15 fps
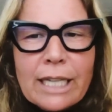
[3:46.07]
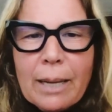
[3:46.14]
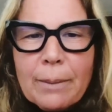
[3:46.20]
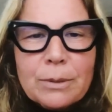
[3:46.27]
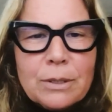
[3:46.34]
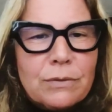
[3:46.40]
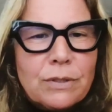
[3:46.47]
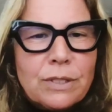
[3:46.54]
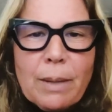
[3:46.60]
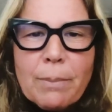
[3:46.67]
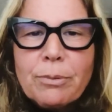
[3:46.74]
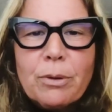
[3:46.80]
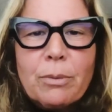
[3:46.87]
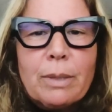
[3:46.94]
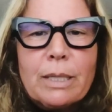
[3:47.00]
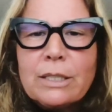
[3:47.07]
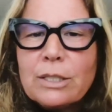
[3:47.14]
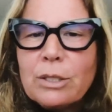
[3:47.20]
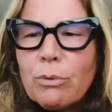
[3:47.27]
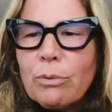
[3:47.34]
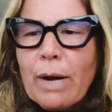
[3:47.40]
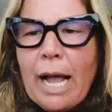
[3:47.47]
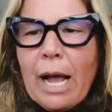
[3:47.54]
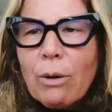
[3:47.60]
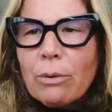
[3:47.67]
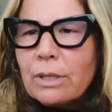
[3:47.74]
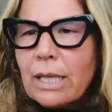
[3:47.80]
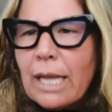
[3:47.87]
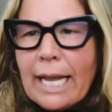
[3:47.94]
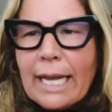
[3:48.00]
types of supplements
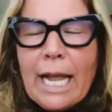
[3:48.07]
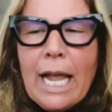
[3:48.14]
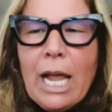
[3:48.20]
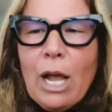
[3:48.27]
around, like,